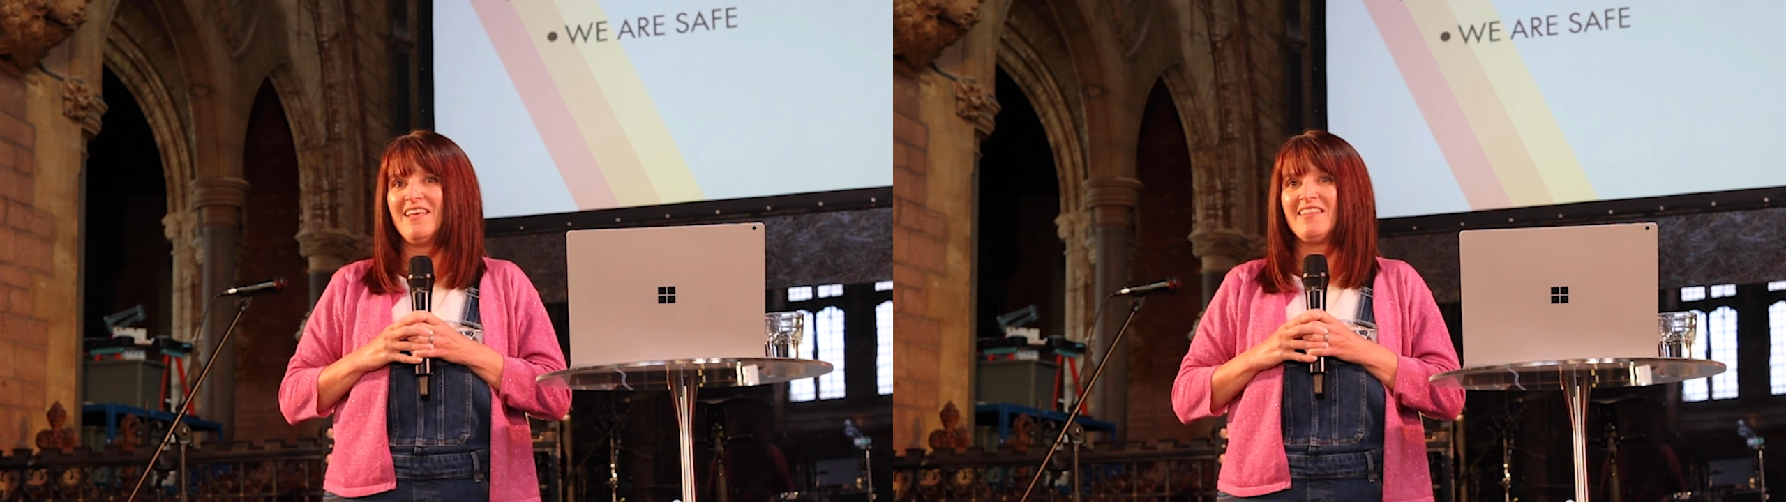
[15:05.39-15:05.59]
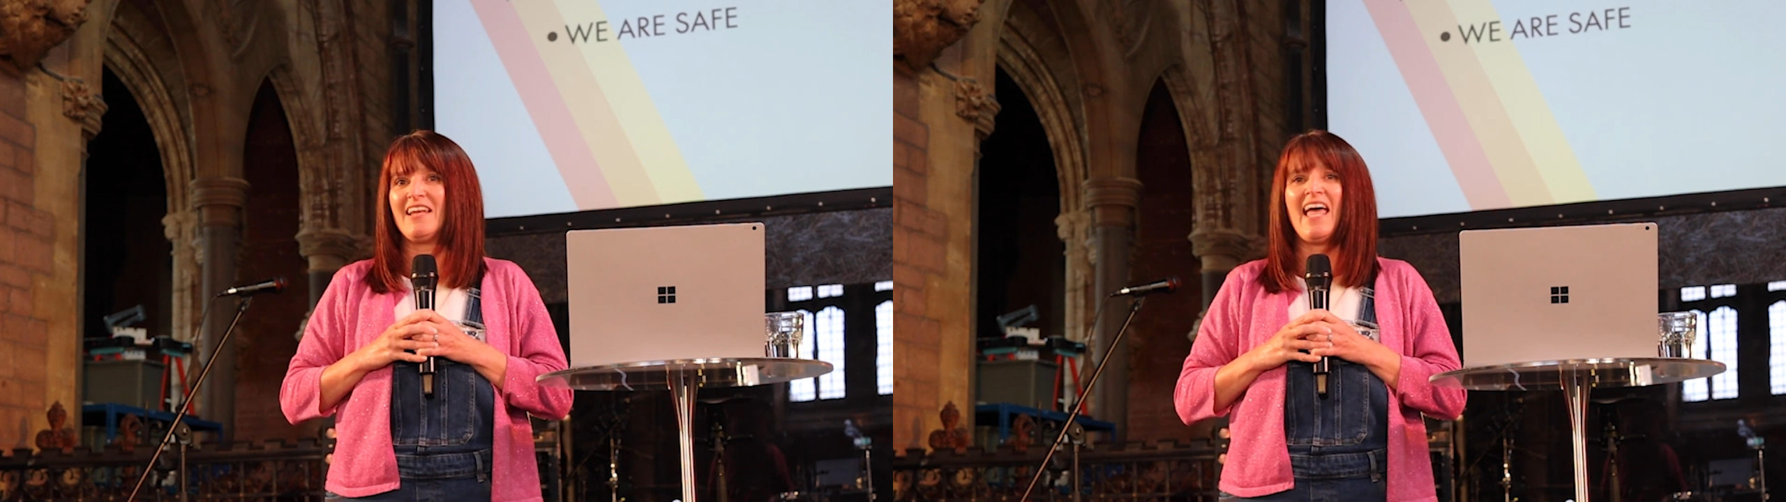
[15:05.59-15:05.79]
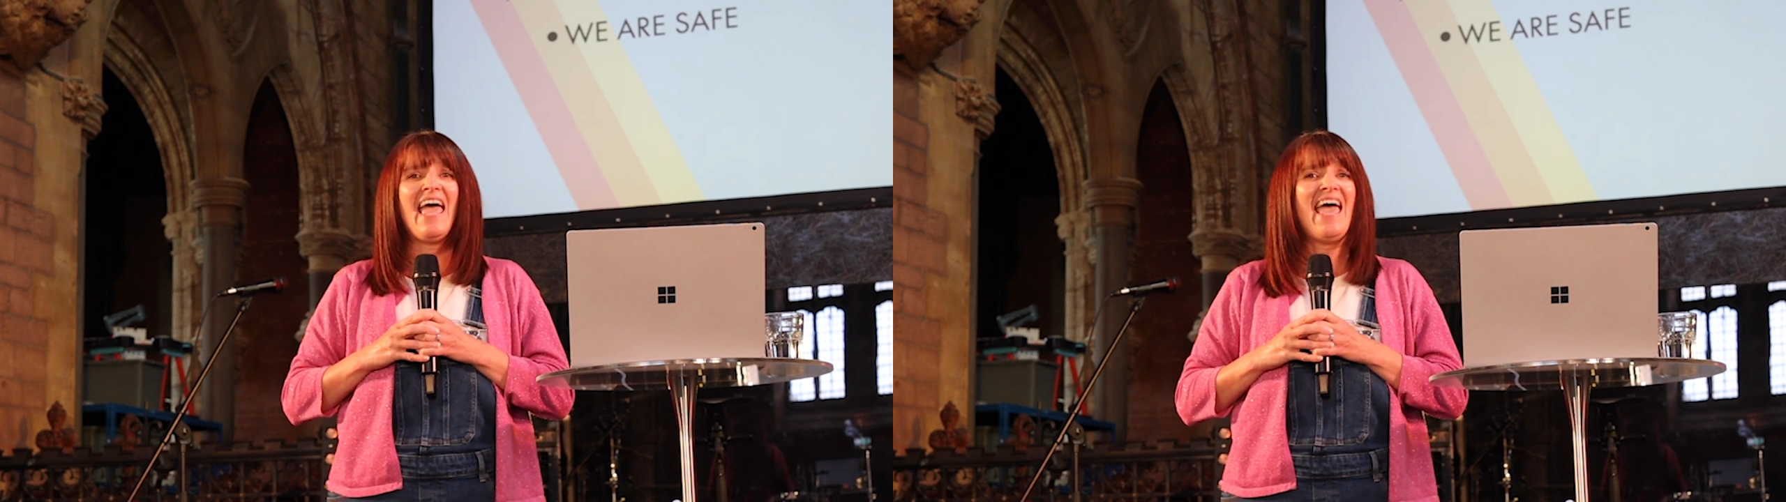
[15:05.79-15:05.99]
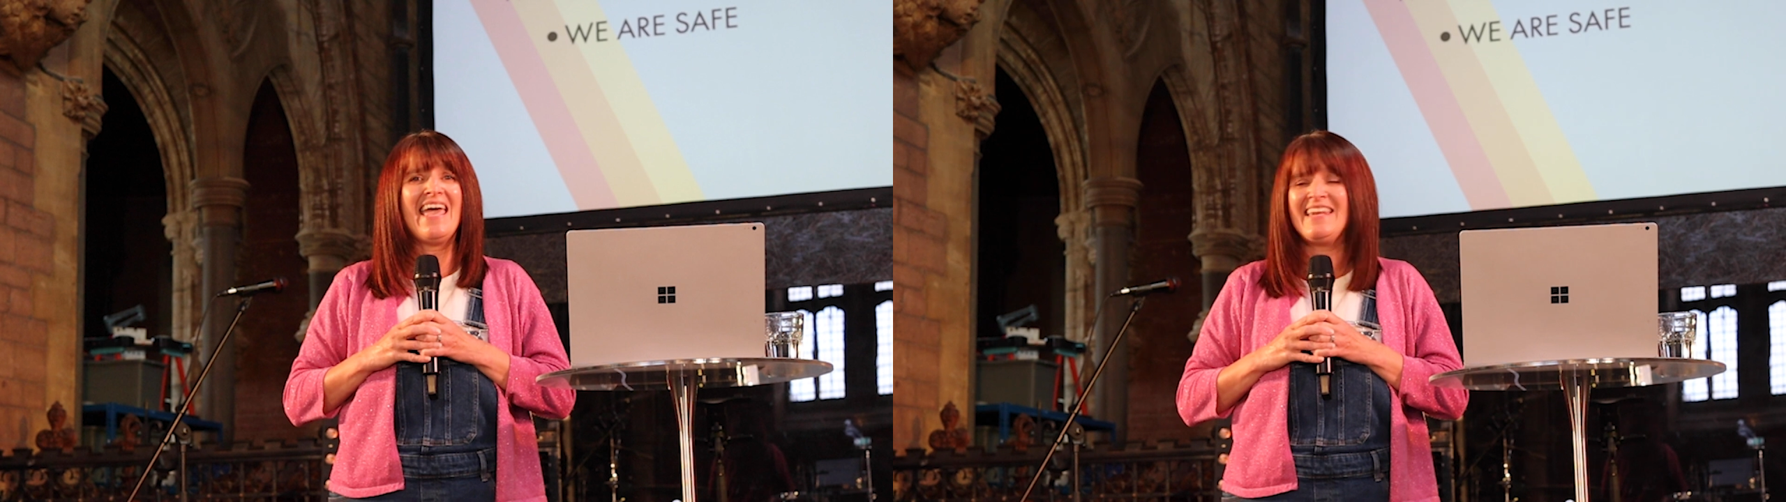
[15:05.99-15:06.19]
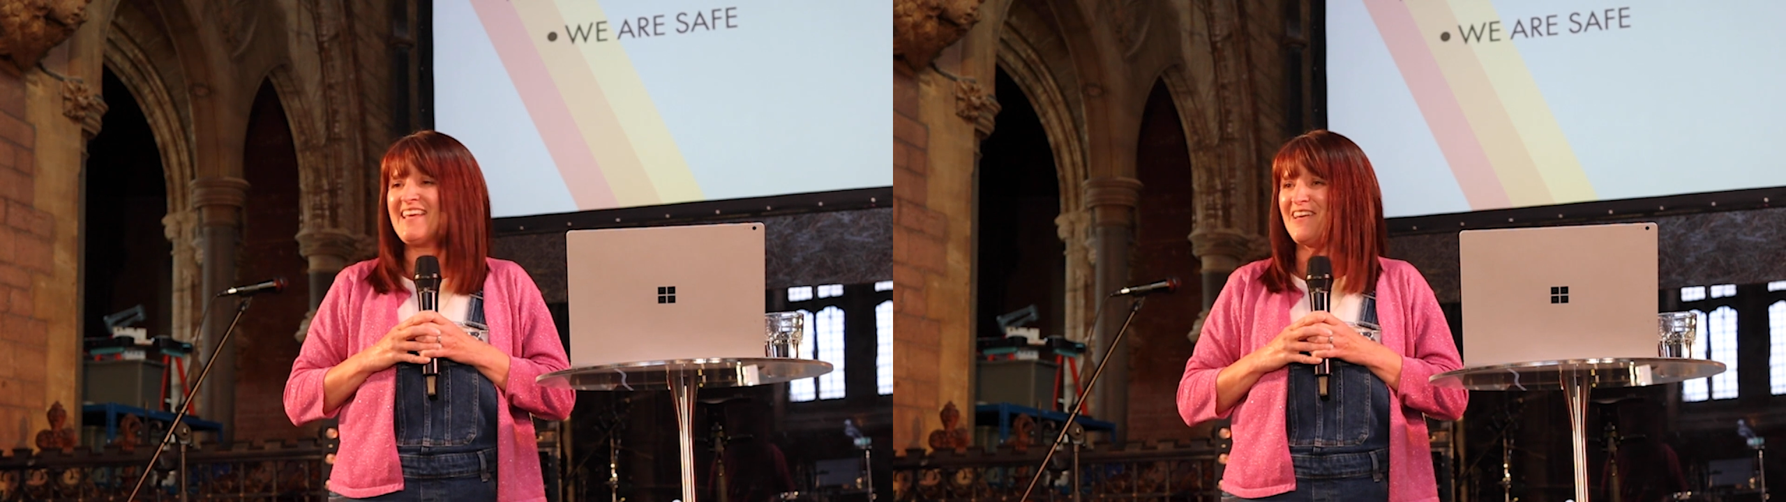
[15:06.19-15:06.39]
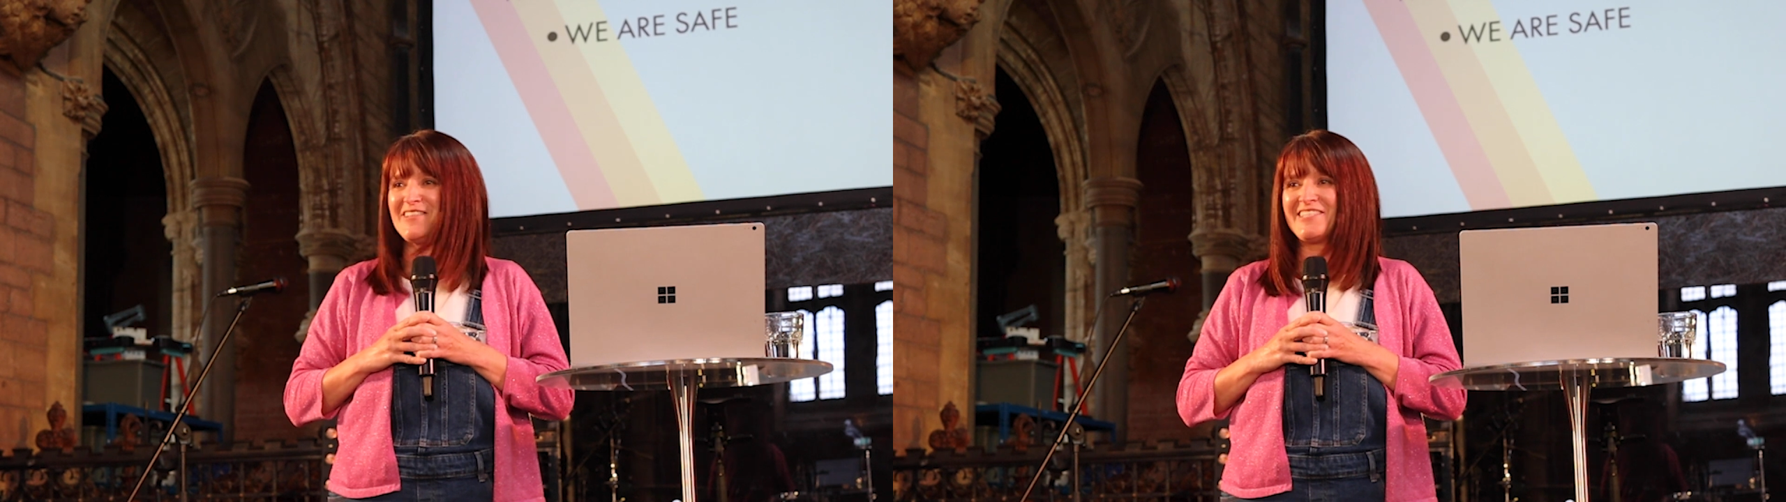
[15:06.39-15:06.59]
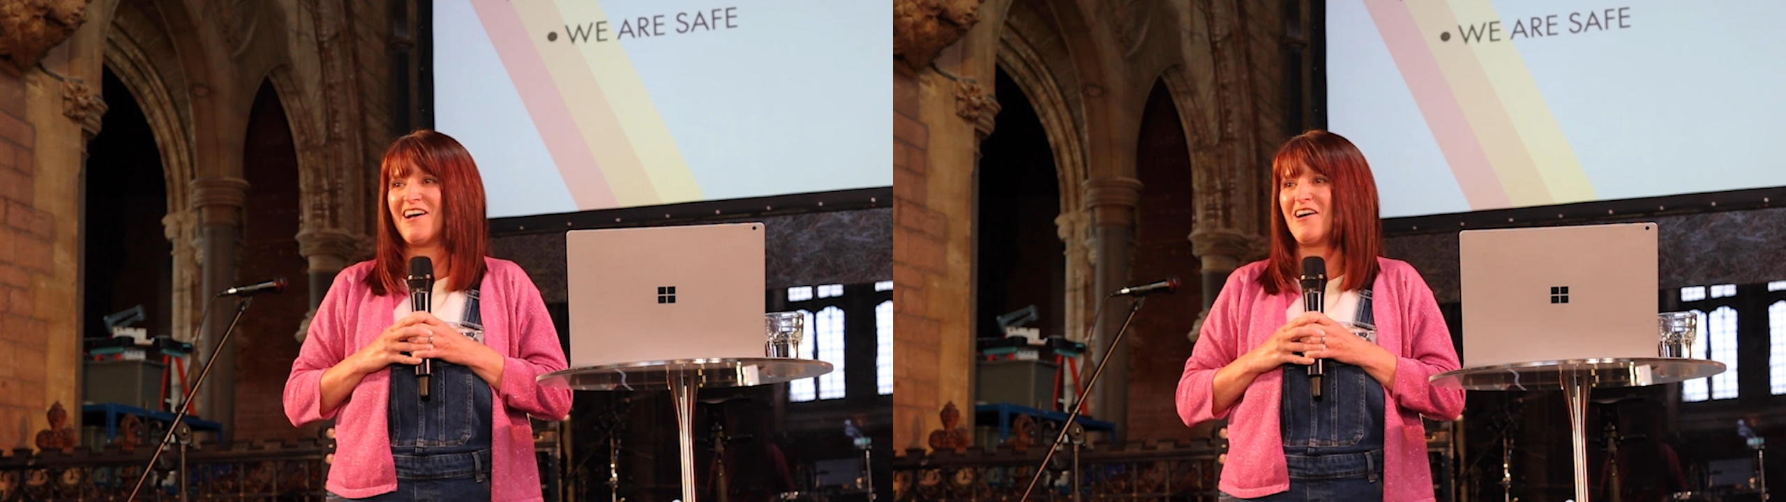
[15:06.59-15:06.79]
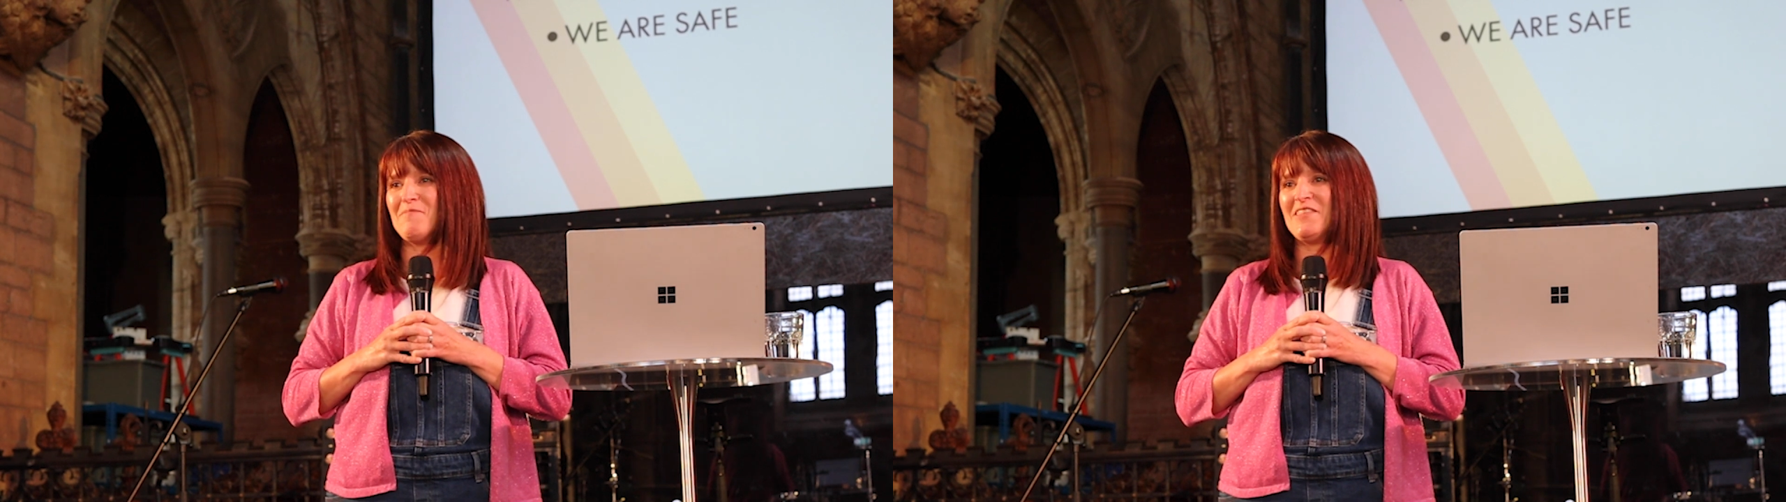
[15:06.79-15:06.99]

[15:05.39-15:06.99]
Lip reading: than at any other time